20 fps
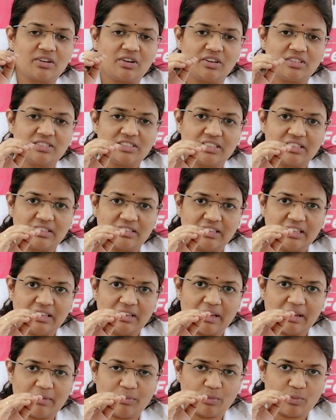cause
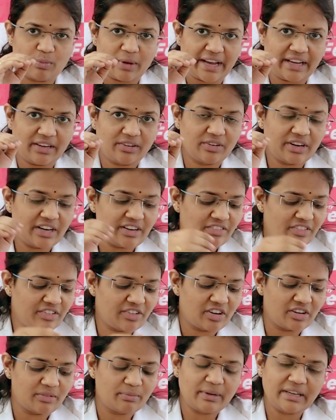the um,
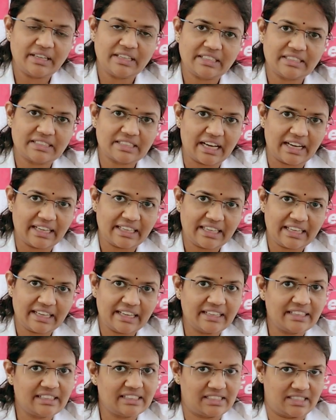microenvironment is
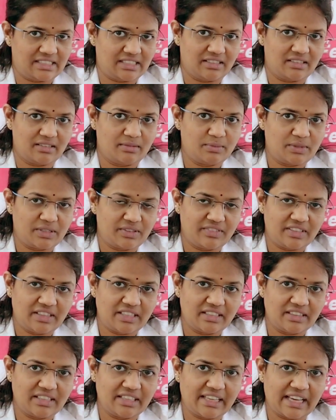again disturbed
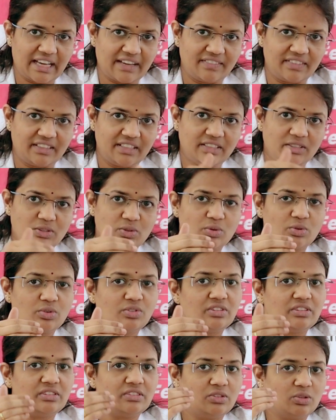within the cavity.
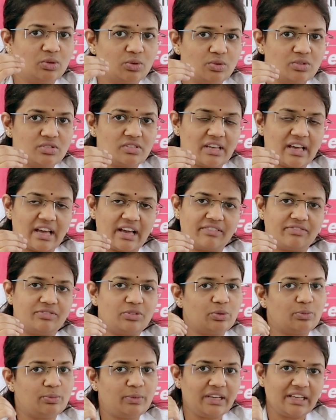So those
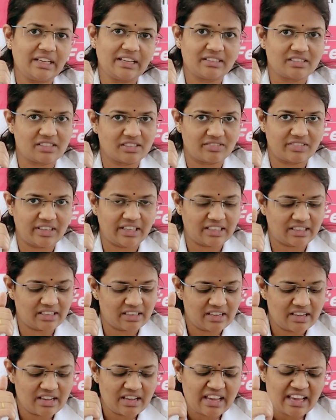have to be intervened.
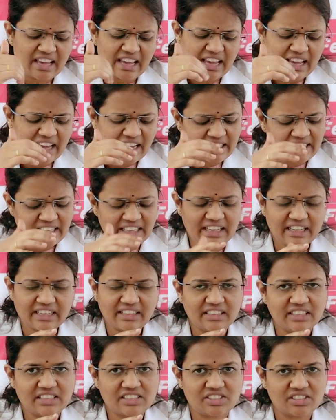Any
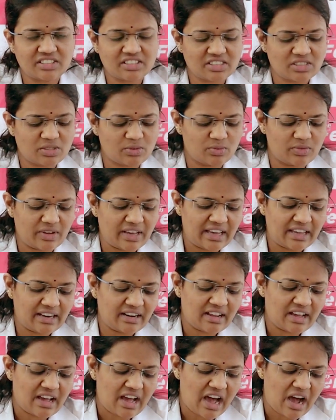conditions
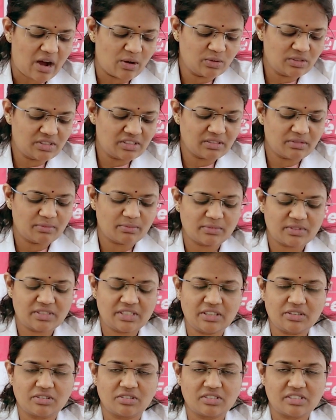where outer
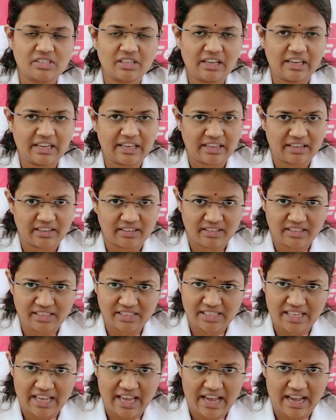serosal layer
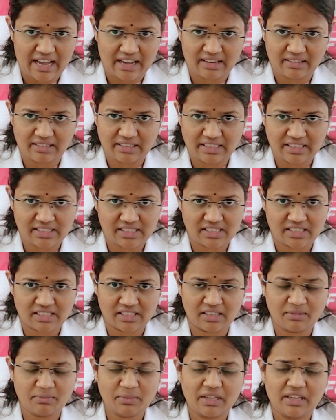is
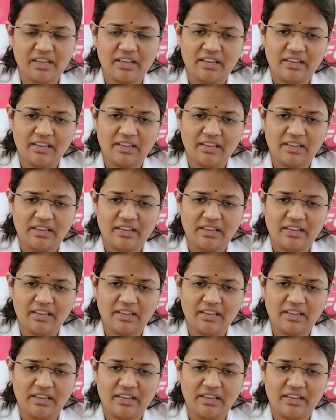disturbed,